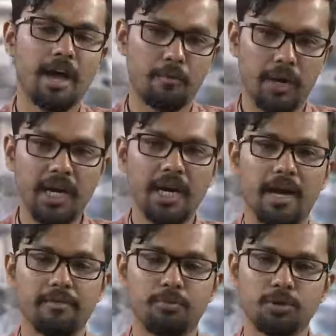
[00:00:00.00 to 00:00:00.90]
away
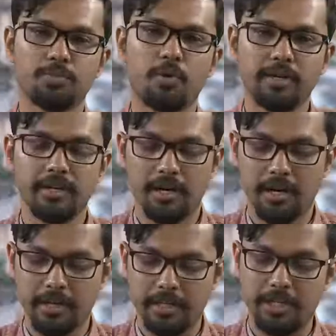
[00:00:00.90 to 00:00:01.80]
and
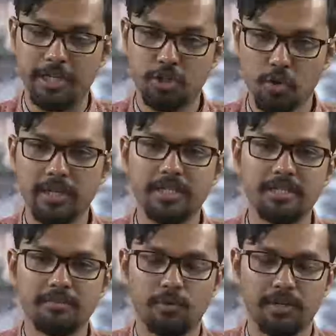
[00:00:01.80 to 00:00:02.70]
postmodernist
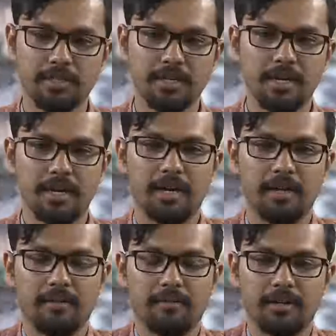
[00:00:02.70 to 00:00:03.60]
historicism was uh,
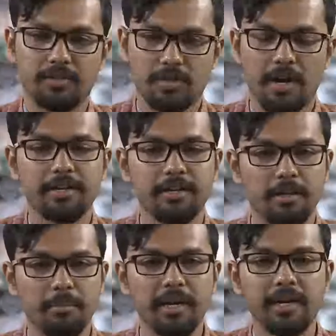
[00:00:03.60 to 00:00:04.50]
uh, starting in
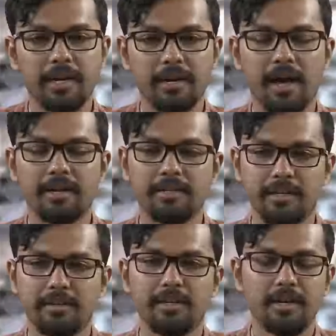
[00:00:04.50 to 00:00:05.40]
the beginning and
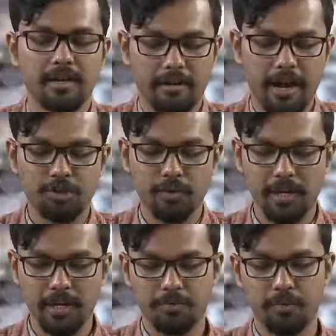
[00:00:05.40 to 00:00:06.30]
then
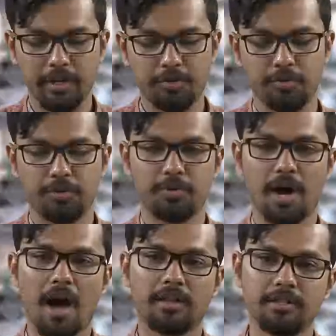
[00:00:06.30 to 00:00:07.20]
gradually it went to, to
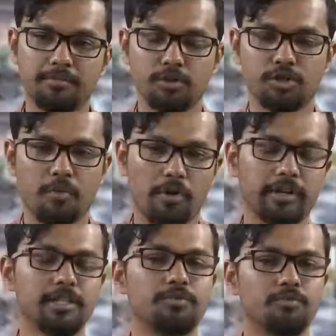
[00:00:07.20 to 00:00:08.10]
the other
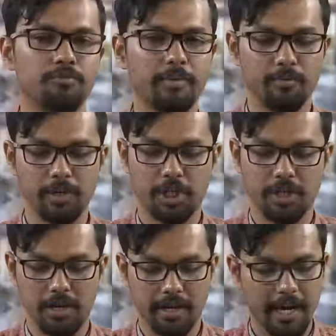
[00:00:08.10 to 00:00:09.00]
postmodernist movement which
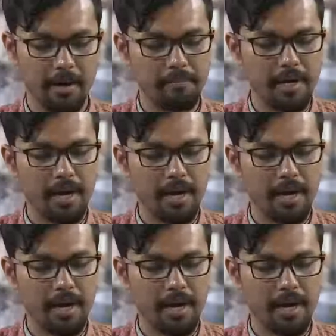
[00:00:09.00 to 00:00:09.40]
came